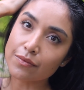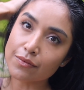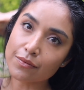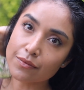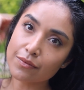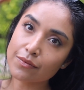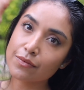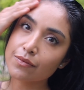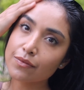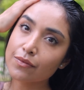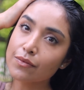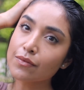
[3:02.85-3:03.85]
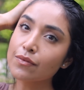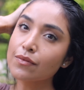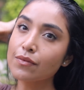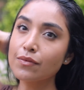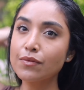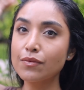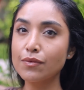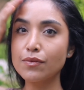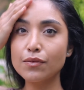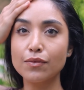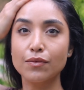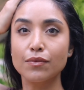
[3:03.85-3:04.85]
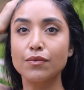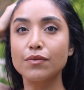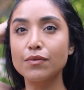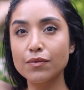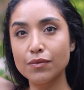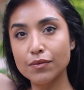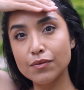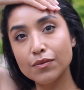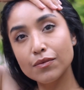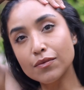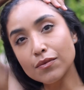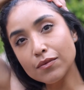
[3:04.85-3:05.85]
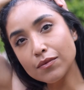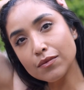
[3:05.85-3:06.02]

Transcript: (no one is talking)